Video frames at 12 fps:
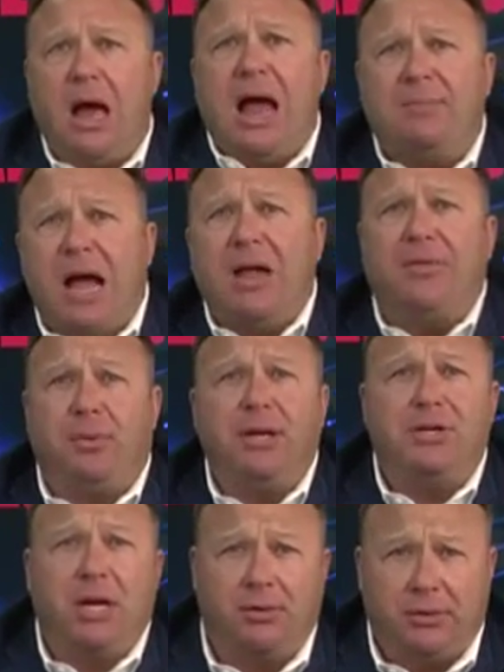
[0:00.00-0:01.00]
I've got 3
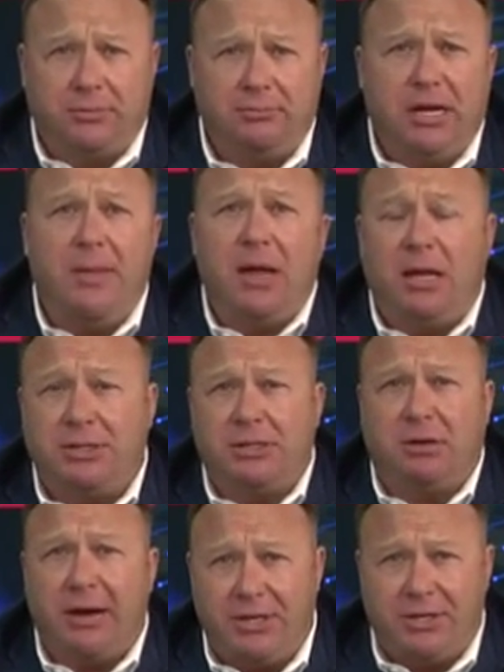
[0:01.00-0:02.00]
children, and they list
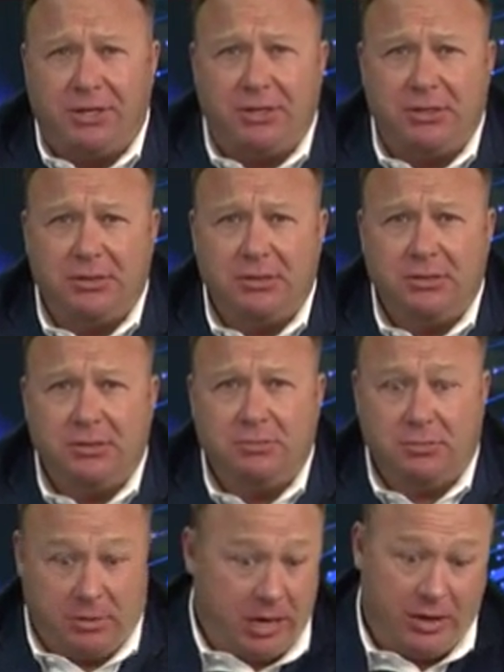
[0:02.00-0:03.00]
their ages.
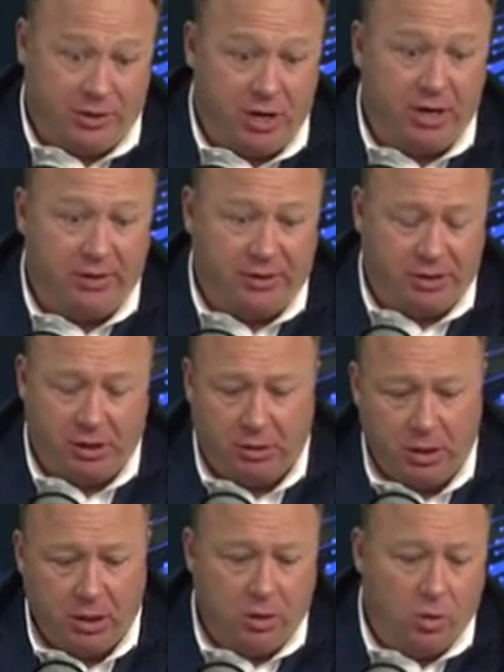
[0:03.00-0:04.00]
I can show you this. You know,
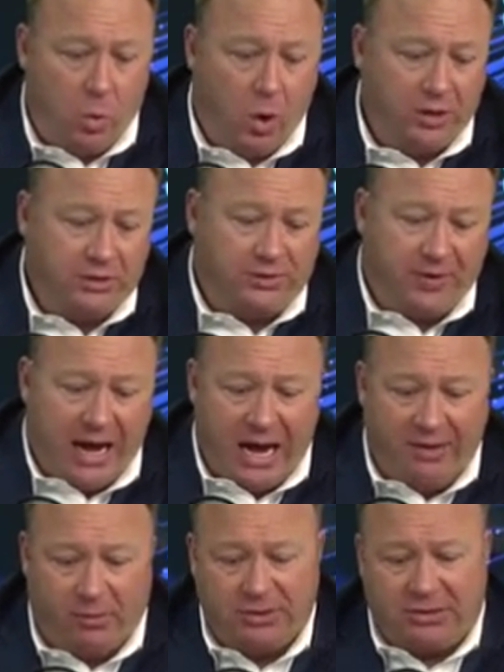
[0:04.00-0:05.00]
one's
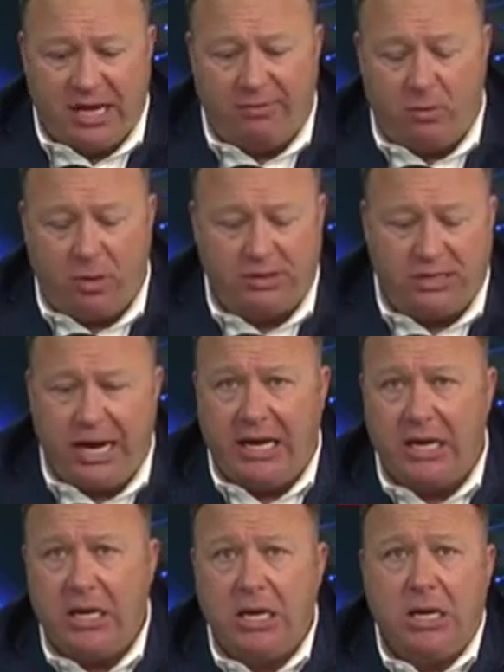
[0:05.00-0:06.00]
5, one's 7, one's 8.